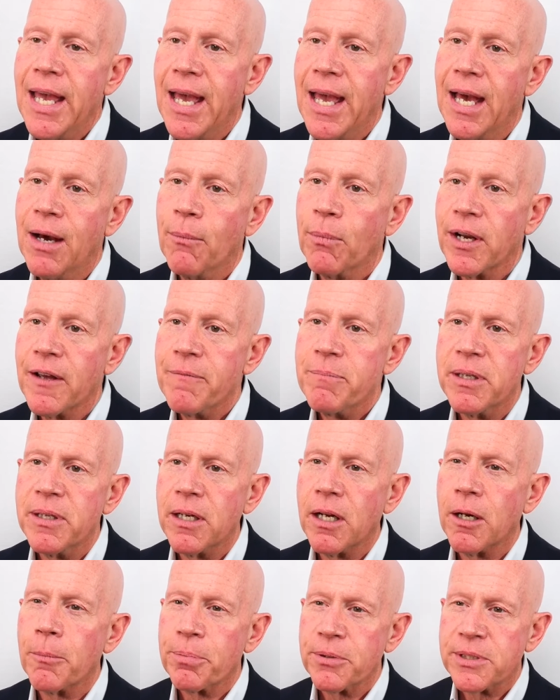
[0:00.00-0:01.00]
And when I've been
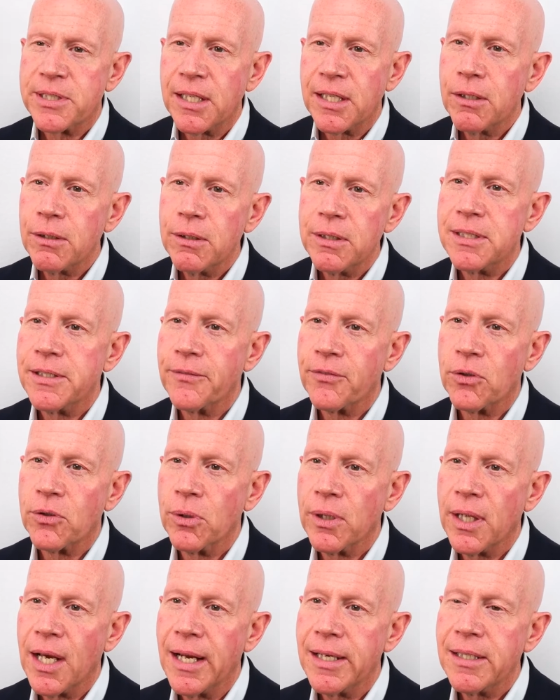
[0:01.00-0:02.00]
on a particularly
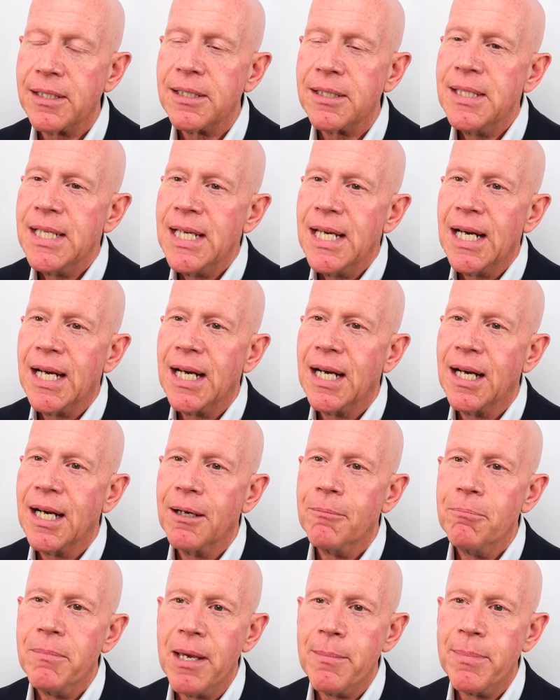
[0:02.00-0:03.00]
difficult hike,
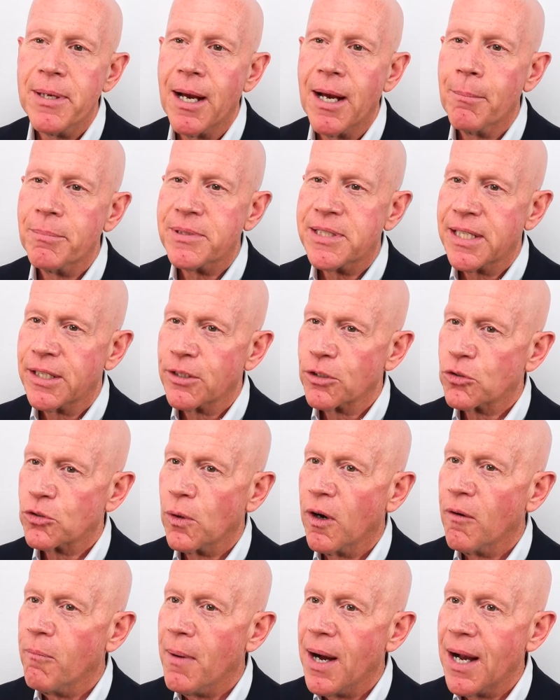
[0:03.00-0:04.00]
maybe I'm 10 or
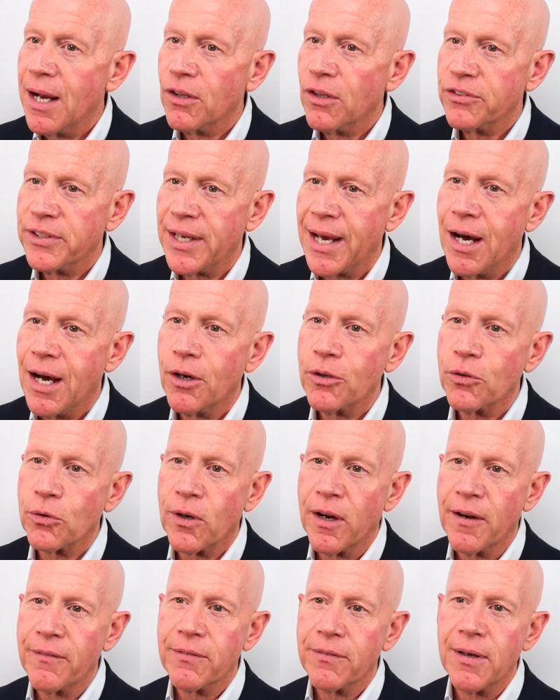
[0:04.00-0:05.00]
12 miles out, or
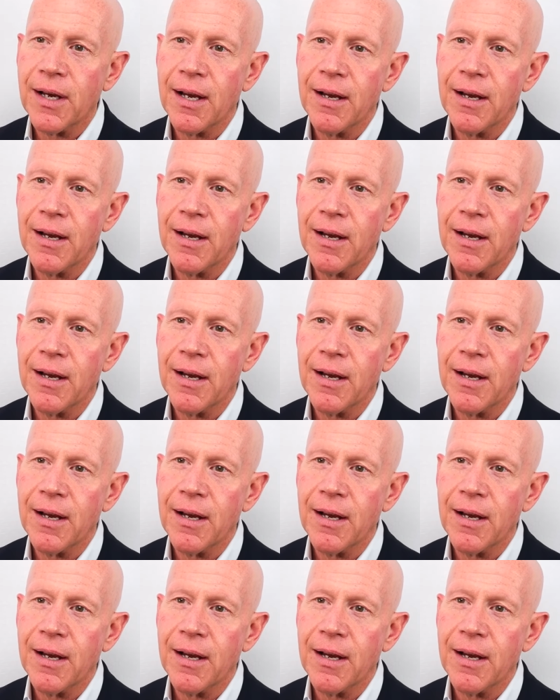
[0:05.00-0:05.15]
I've